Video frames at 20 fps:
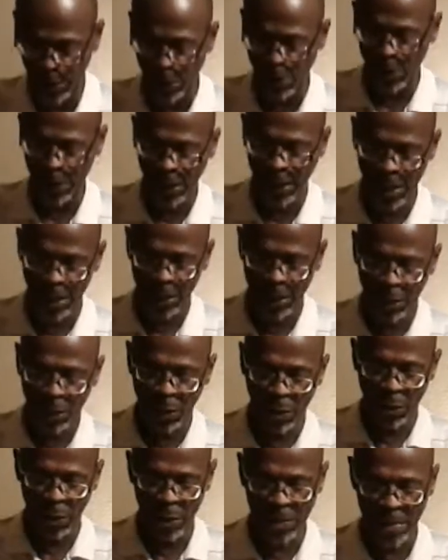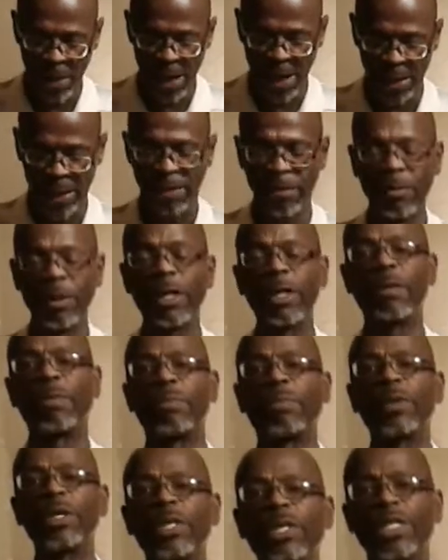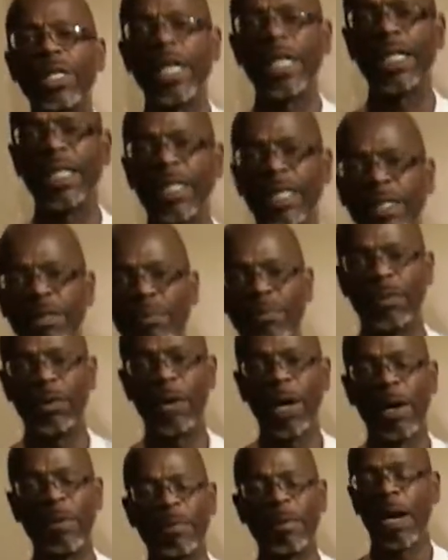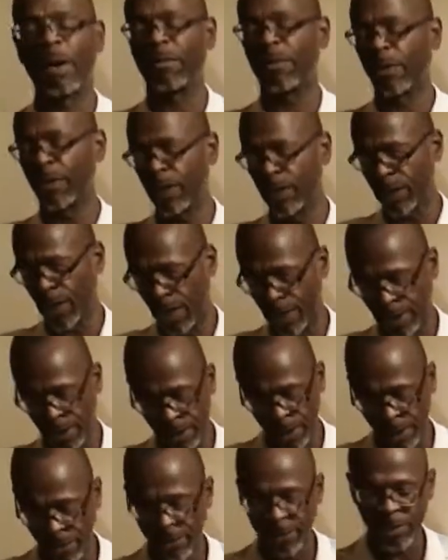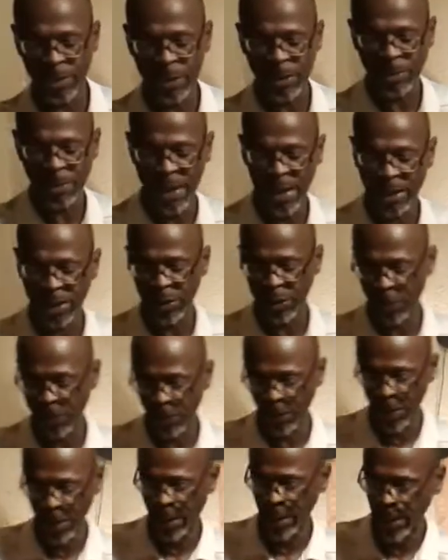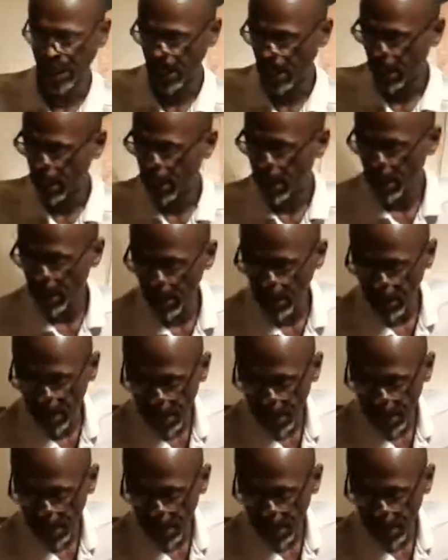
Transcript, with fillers: Lucas, Corey, man. I really appreciate this, boy. I, I really, I love and respect you for this. All